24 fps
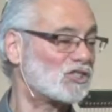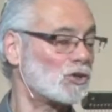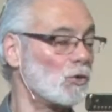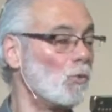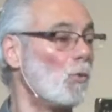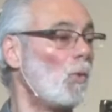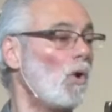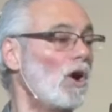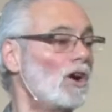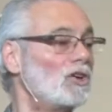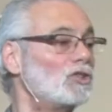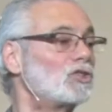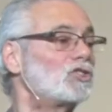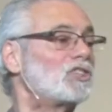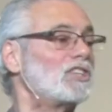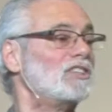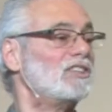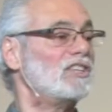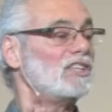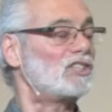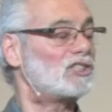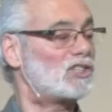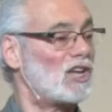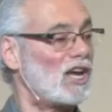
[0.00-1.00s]
it was in
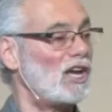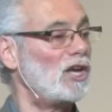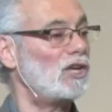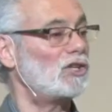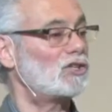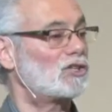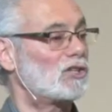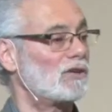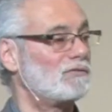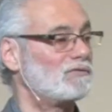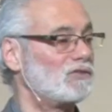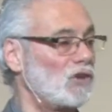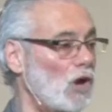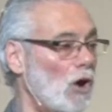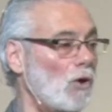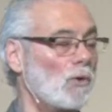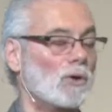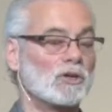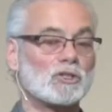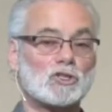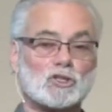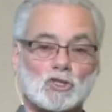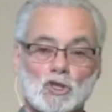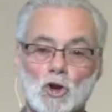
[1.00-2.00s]
the days of
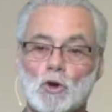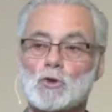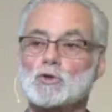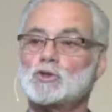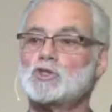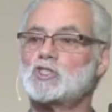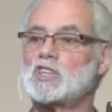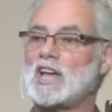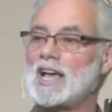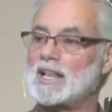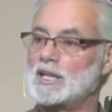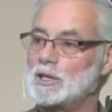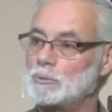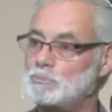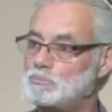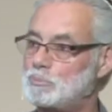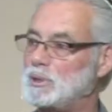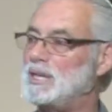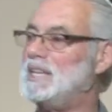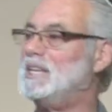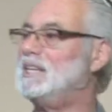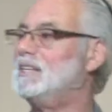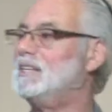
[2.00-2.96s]
Noah, so shall it be